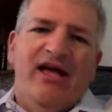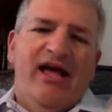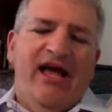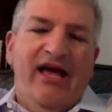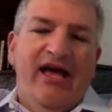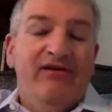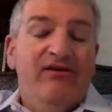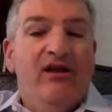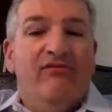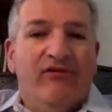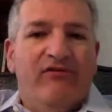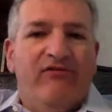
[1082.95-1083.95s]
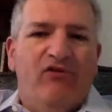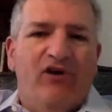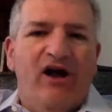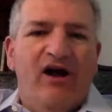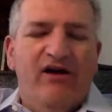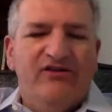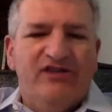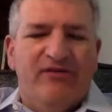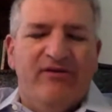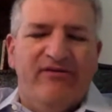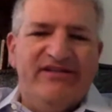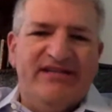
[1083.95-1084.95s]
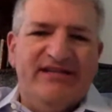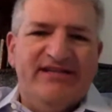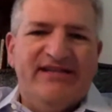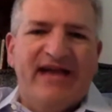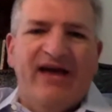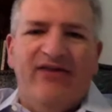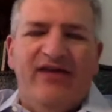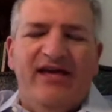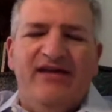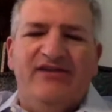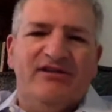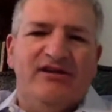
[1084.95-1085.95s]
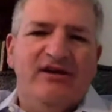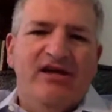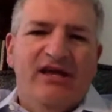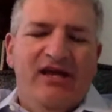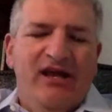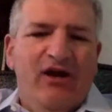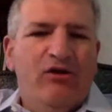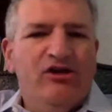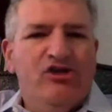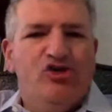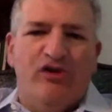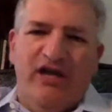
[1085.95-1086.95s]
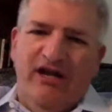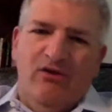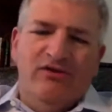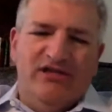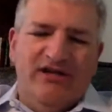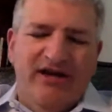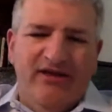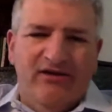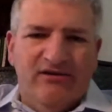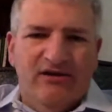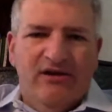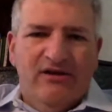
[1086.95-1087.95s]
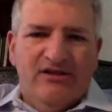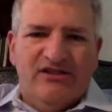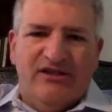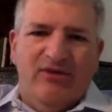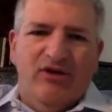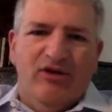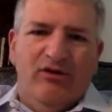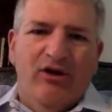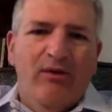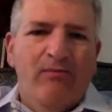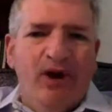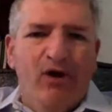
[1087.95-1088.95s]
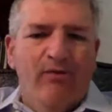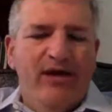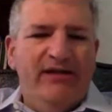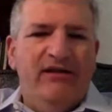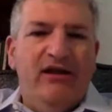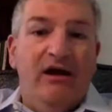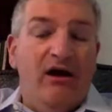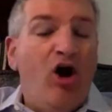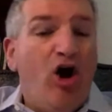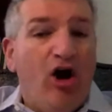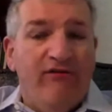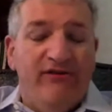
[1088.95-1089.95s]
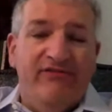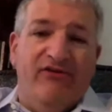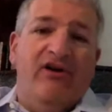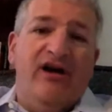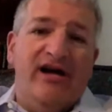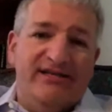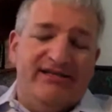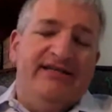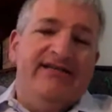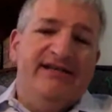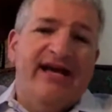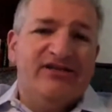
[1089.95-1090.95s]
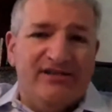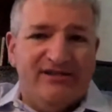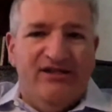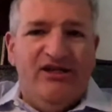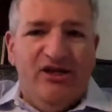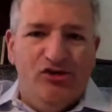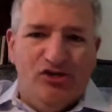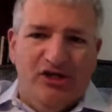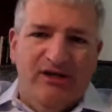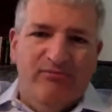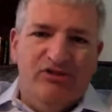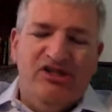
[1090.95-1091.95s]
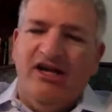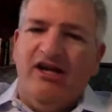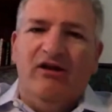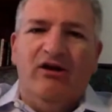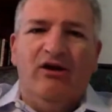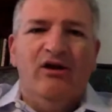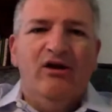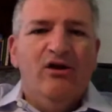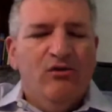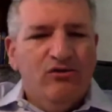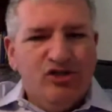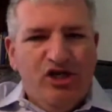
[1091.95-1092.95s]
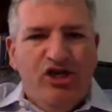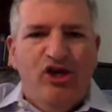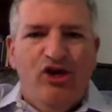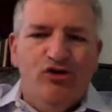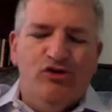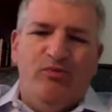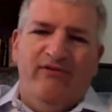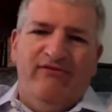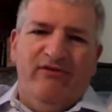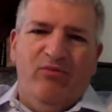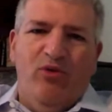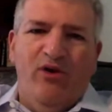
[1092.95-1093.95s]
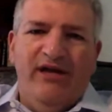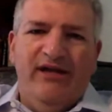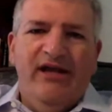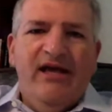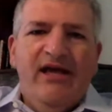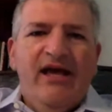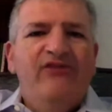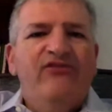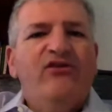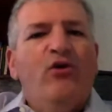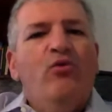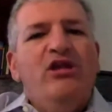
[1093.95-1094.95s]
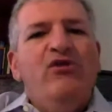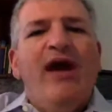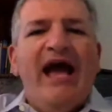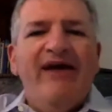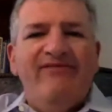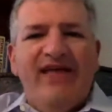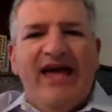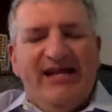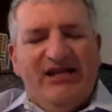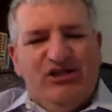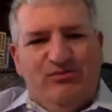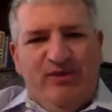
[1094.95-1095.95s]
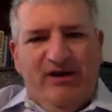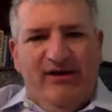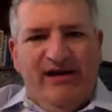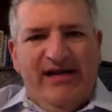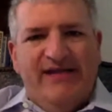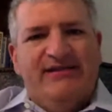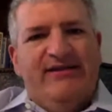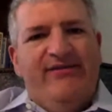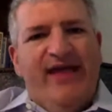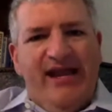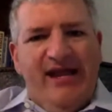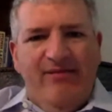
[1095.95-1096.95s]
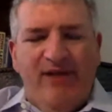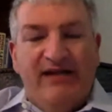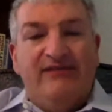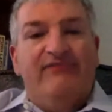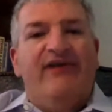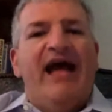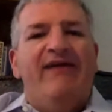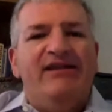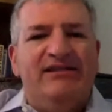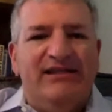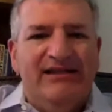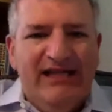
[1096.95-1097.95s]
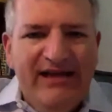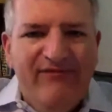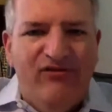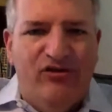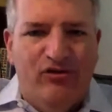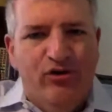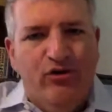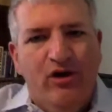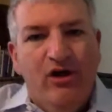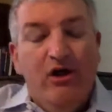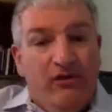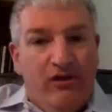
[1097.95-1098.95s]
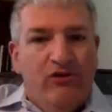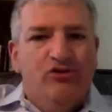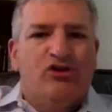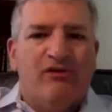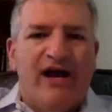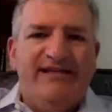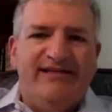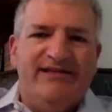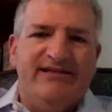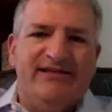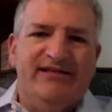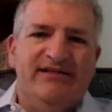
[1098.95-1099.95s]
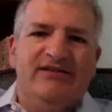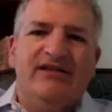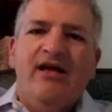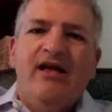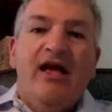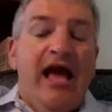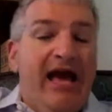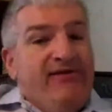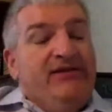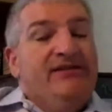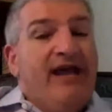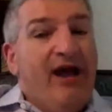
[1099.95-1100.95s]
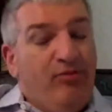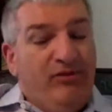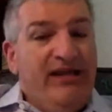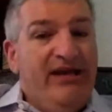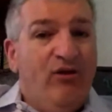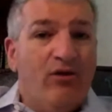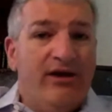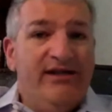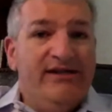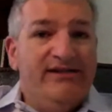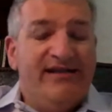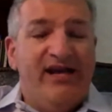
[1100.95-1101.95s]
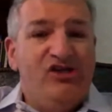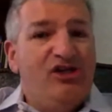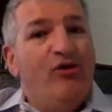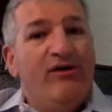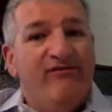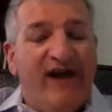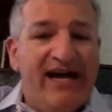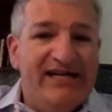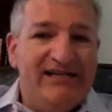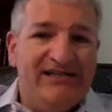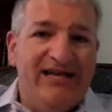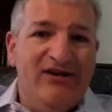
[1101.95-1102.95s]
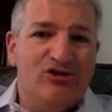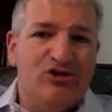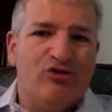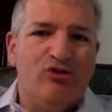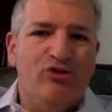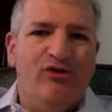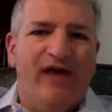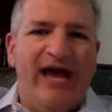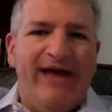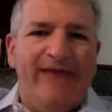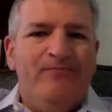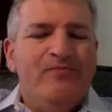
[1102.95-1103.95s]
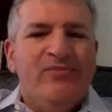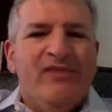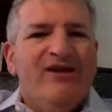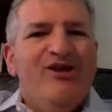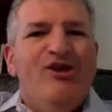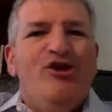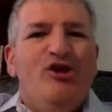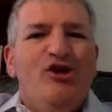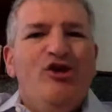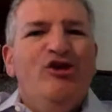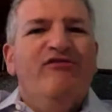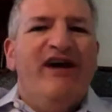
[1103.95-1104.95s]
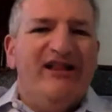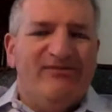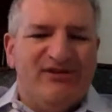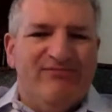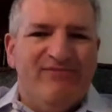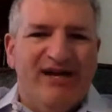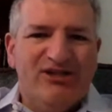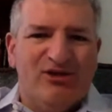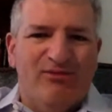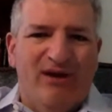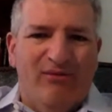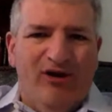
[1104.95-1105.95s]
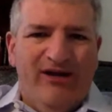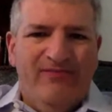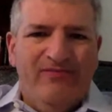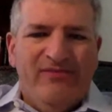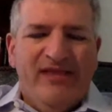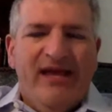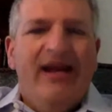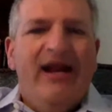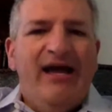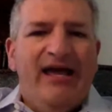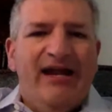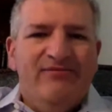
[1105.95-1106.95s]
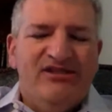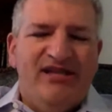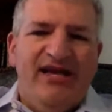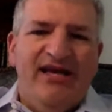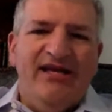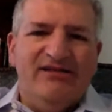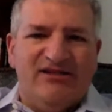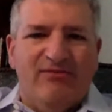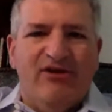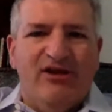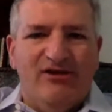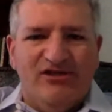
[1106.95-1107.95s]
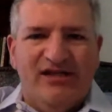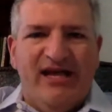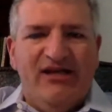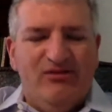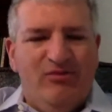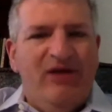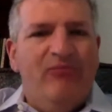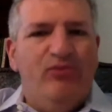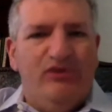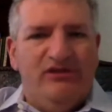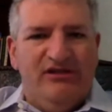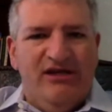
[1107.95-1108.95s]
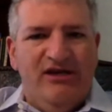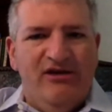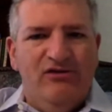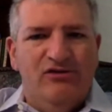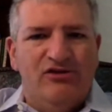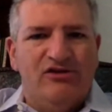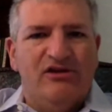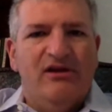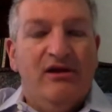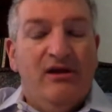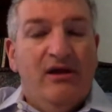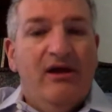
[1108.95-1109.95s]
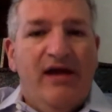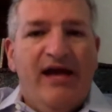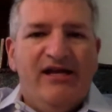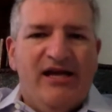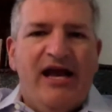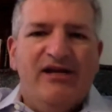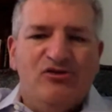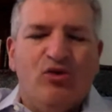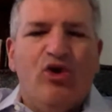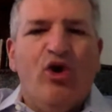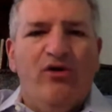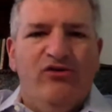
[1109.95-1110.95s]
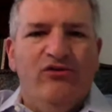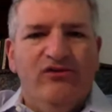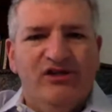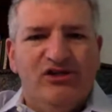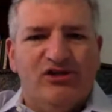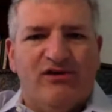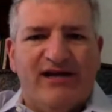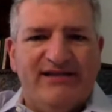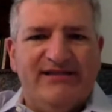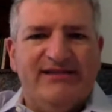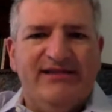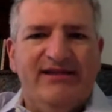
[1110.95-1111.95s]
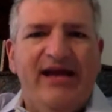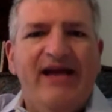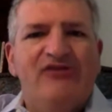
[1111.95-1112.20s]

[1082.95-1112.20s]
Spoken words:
And, for some of us in the Southeast, Katrina was another seminal moment. Harvey for us in Texas and Houston in particular was a huge pivot point. And so when you have that experience and that impact of having to live through those crises, having to help lead organization or advise leaders through that, you develop some muscle memory. And I'm seeing some of those things being put to use as we're going through this crisis today.